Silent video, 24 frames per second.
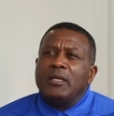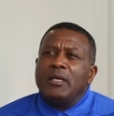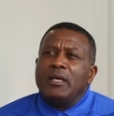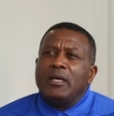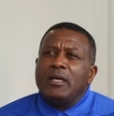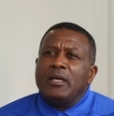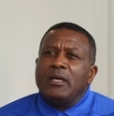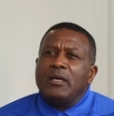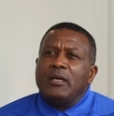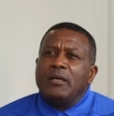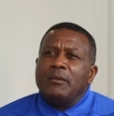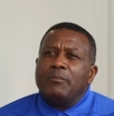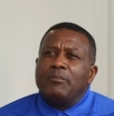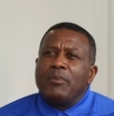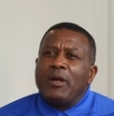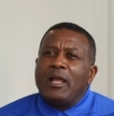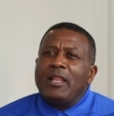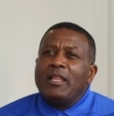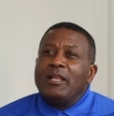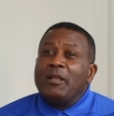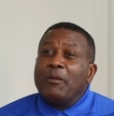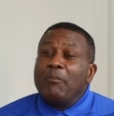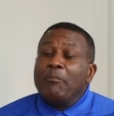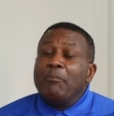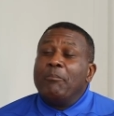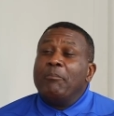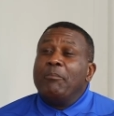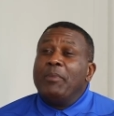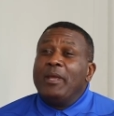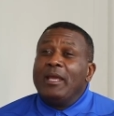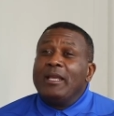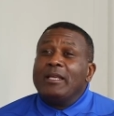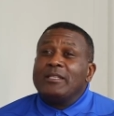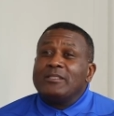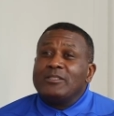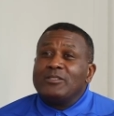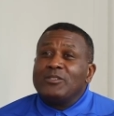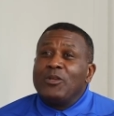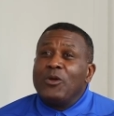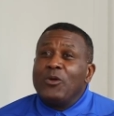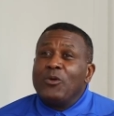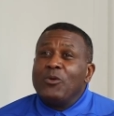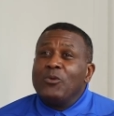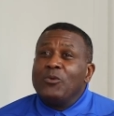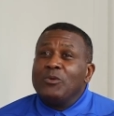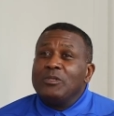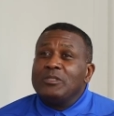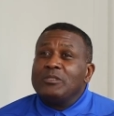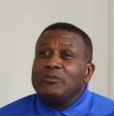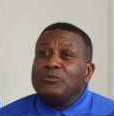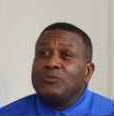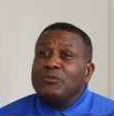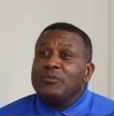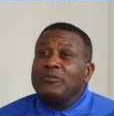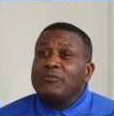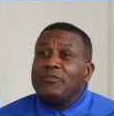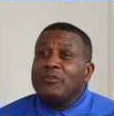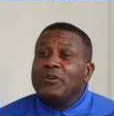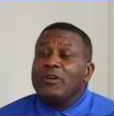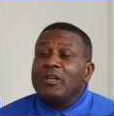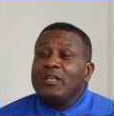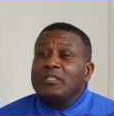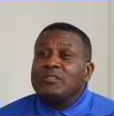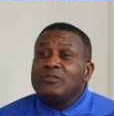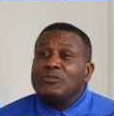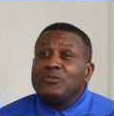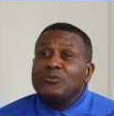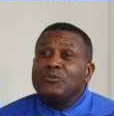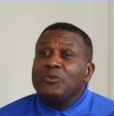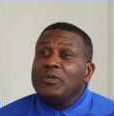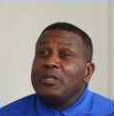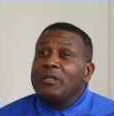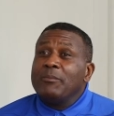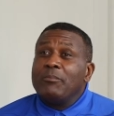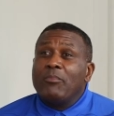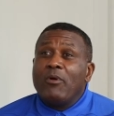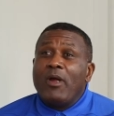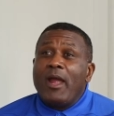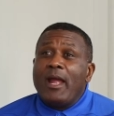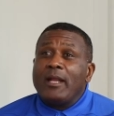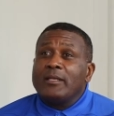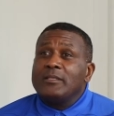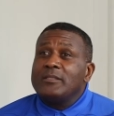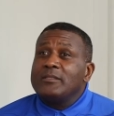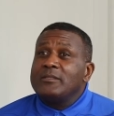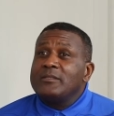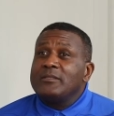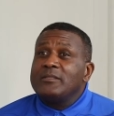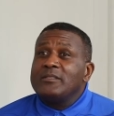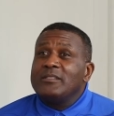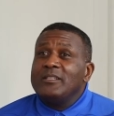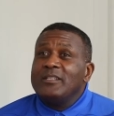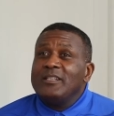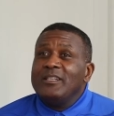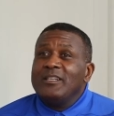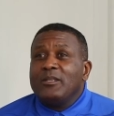probably the biggest toll for us is really practice.